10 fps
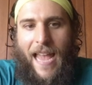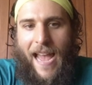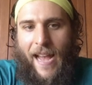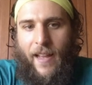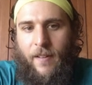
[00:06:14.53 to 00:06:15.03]

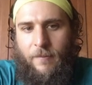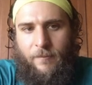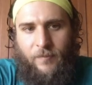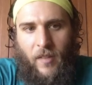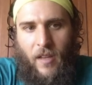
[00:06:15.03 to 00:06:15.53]
add,
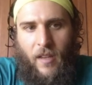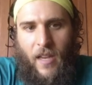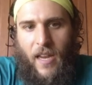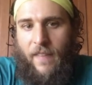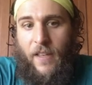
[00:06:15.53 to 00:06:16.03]

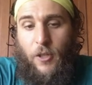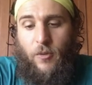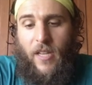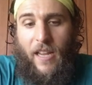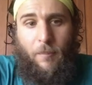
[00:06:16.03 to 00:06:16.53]
and then you
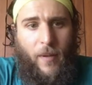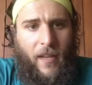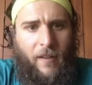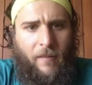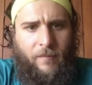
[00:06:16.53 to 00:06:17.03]
type in